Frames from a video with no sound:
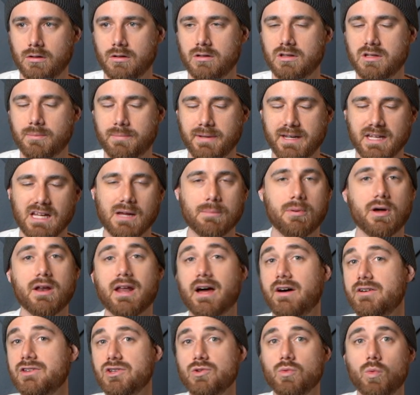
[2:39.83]
depending upon
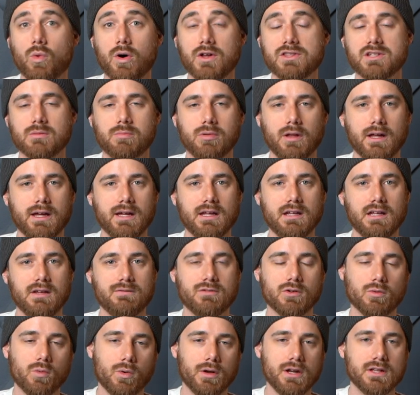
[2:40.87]
how you want to play it. If
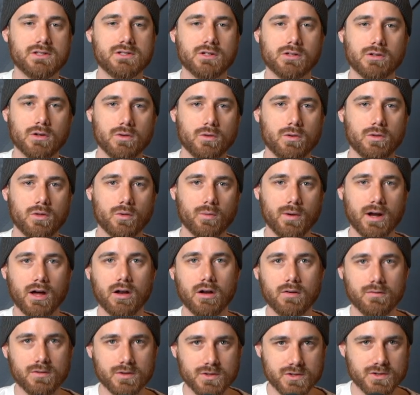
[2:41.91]
you're wanting to go the route
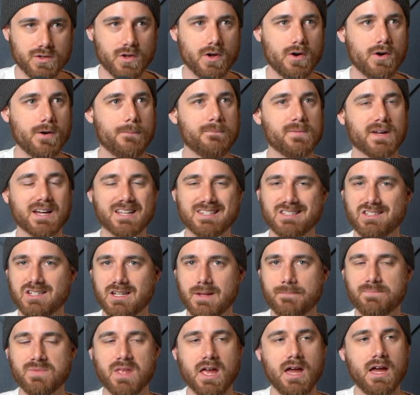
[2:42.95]
of the song, like I
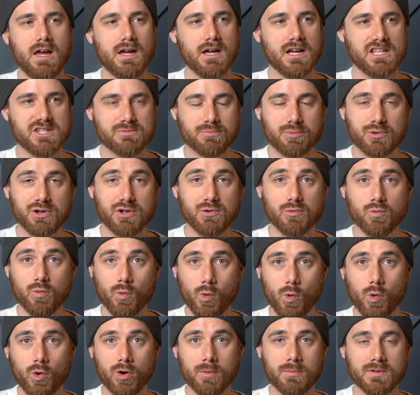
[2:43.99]
said, it's pretty
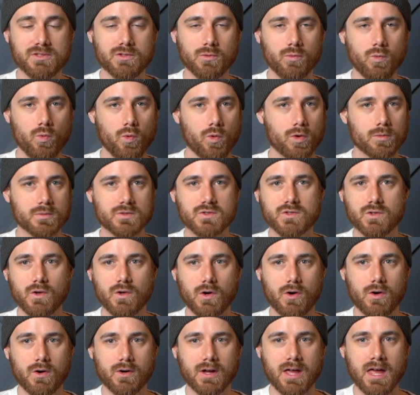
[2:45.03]
warm. It's a warm
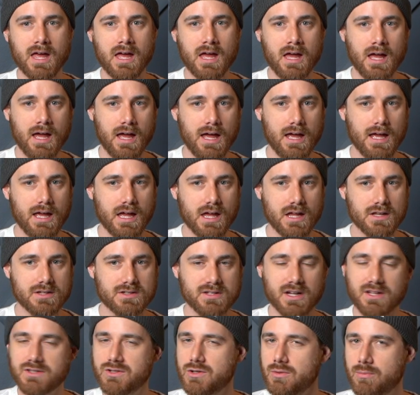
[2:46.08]
song, and it's
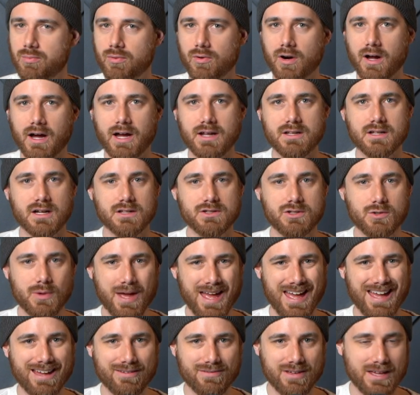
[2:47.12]
not too bright, not too
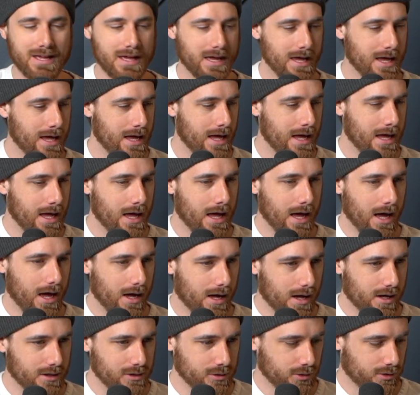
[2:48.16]
heavy.
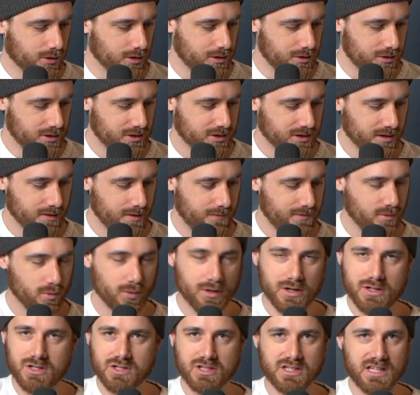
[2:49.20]
You could just, if you want
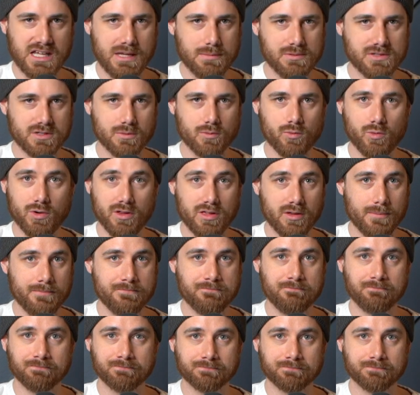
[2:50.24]
to just keep some rhythm,